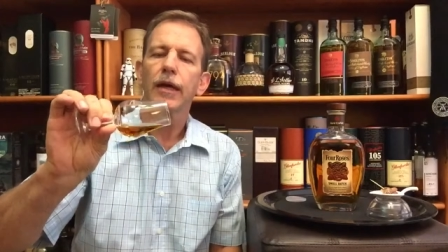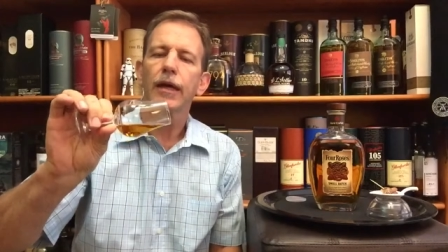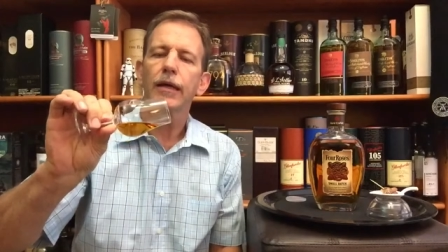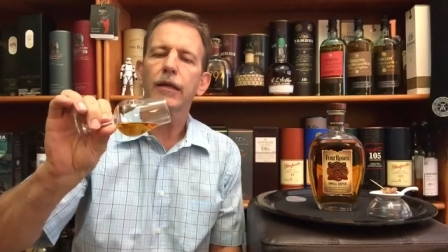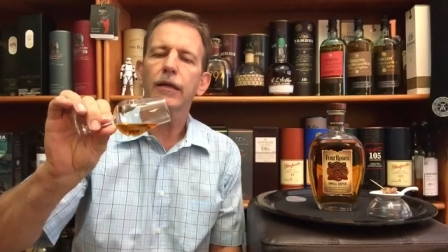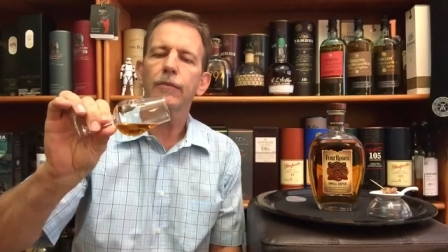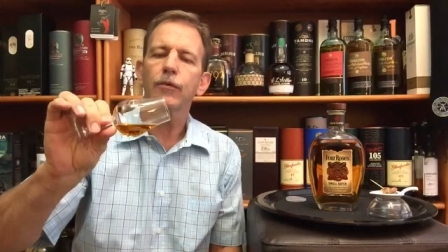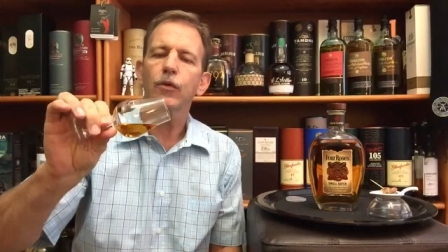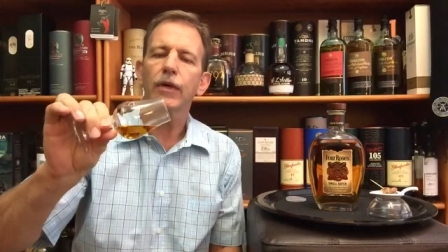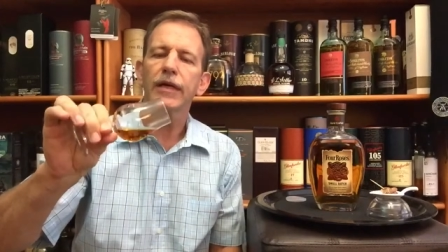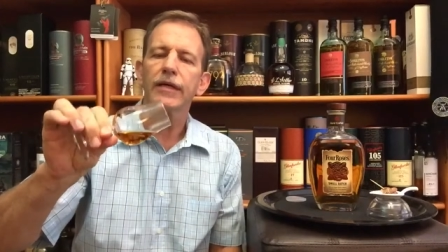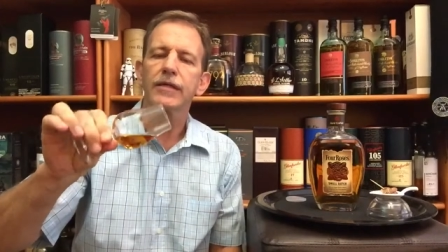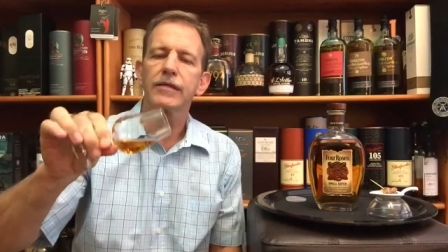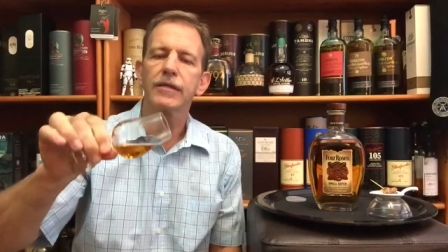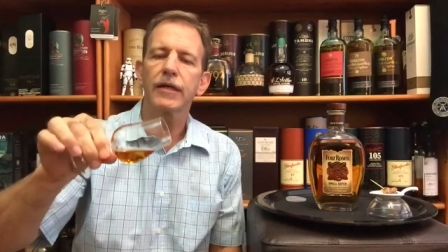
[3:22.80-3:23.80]
and I'm quite
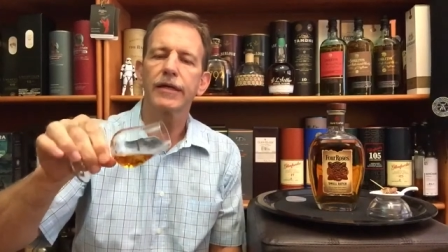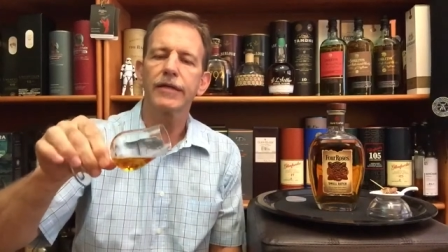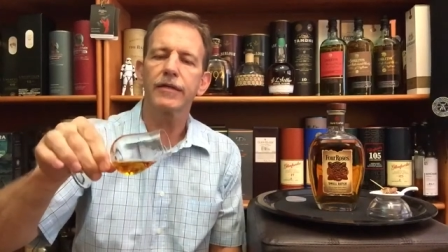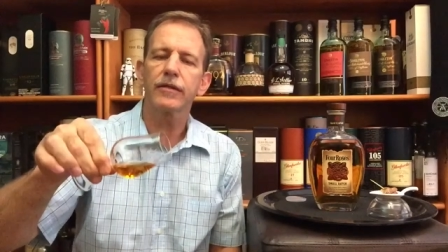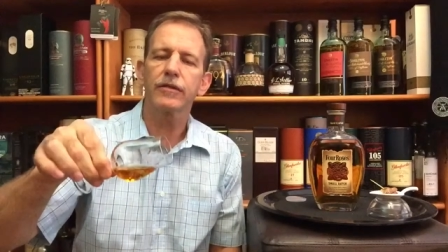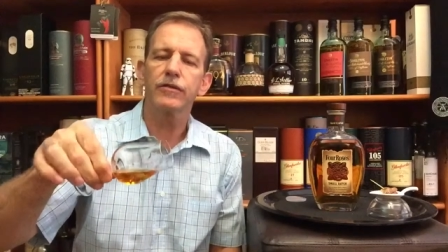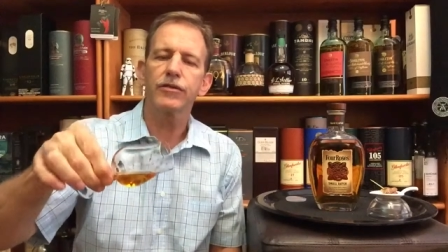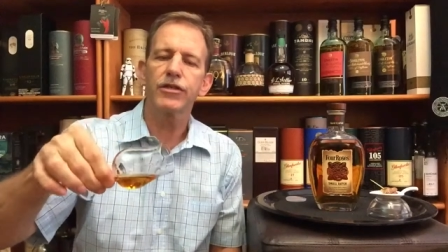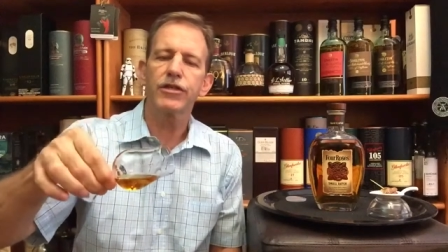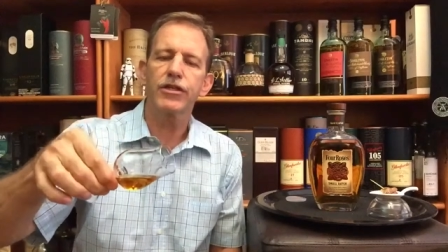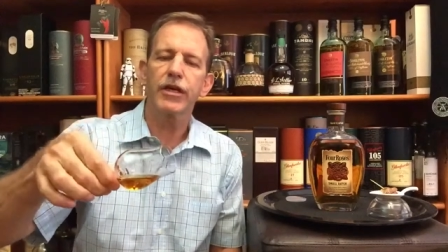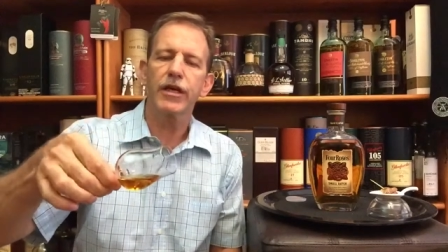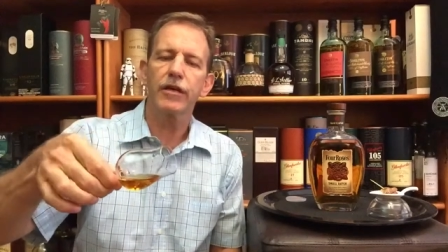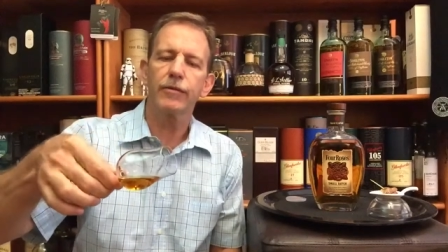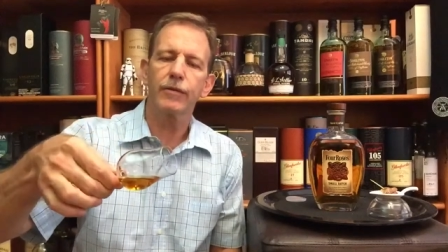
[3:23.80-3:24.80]
excited to
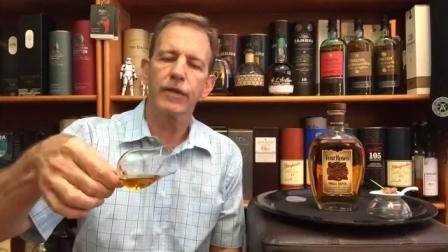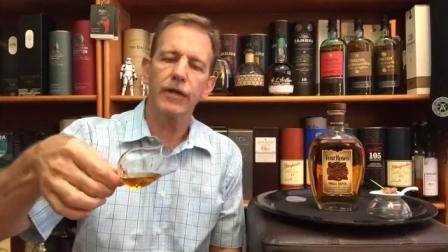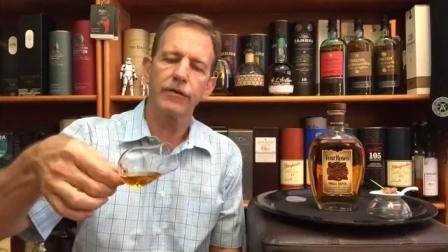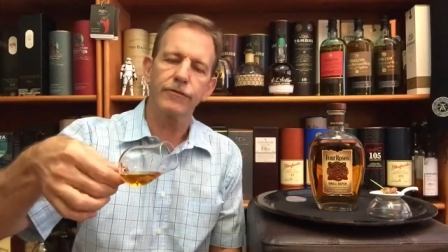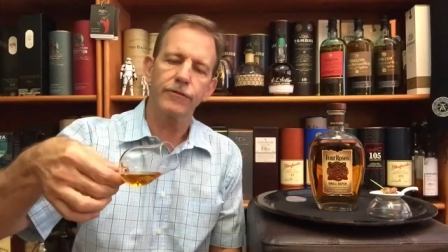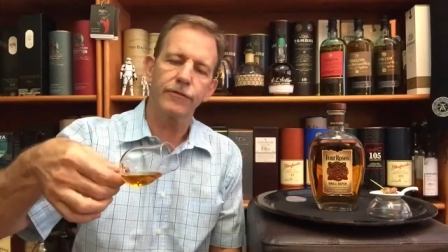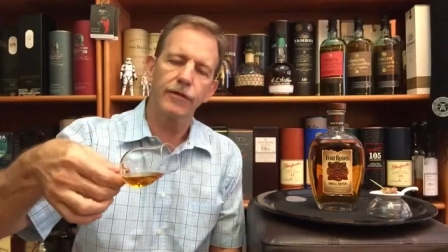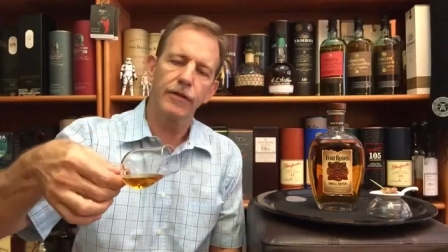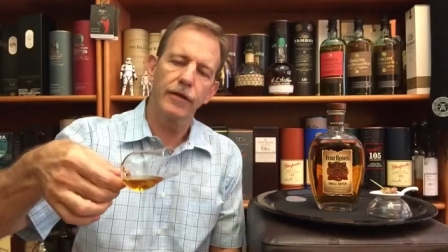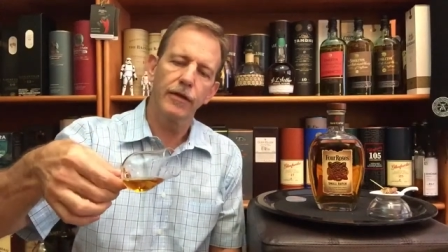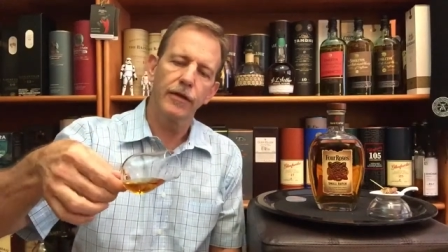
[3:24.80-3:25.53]
share what I've,